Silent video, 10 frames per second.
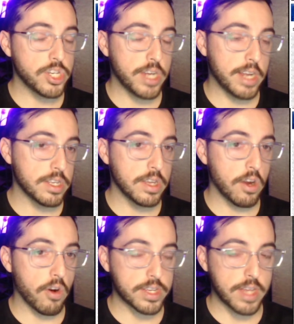chance that
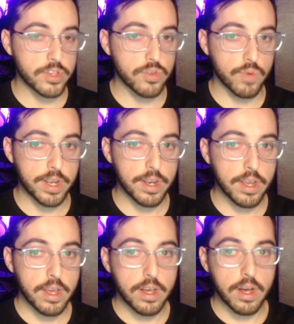DRX has to win.
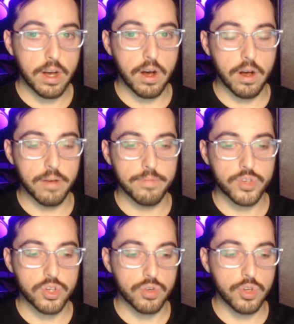
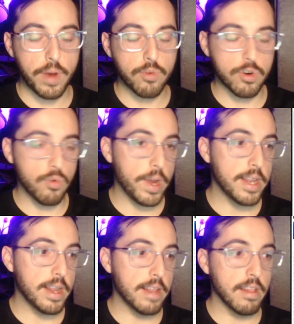So you might want to
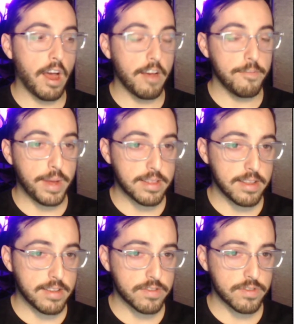wait and live bet
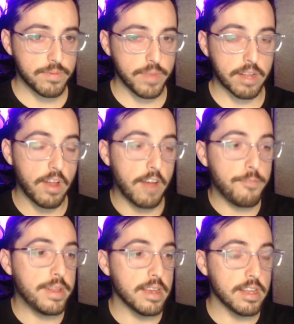this, like live
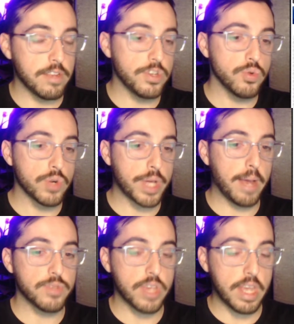bet the individual
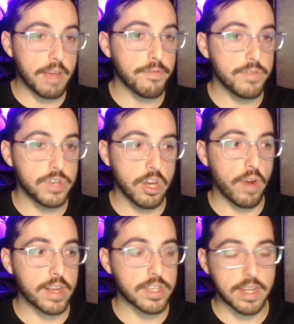games if
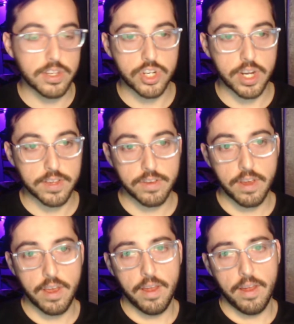DRX gets Jinx.
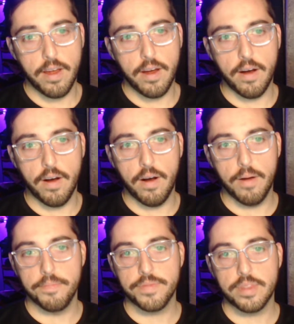
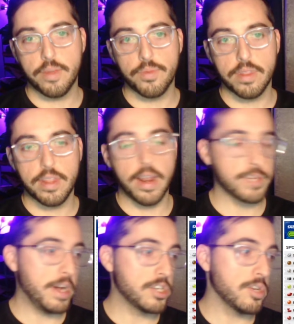Then the
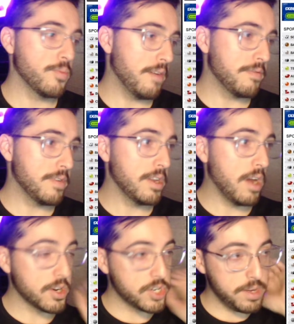next matchup we have
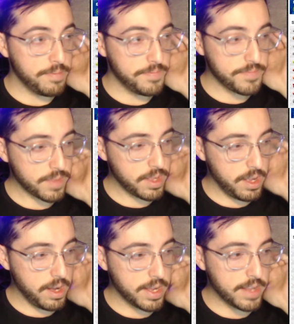Nongshim
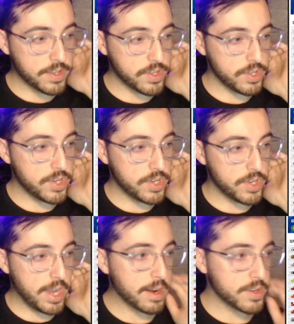against
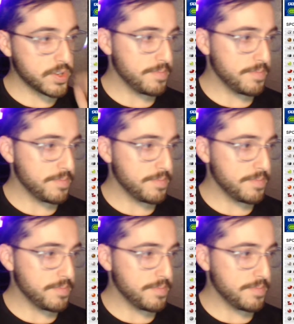Sandbox.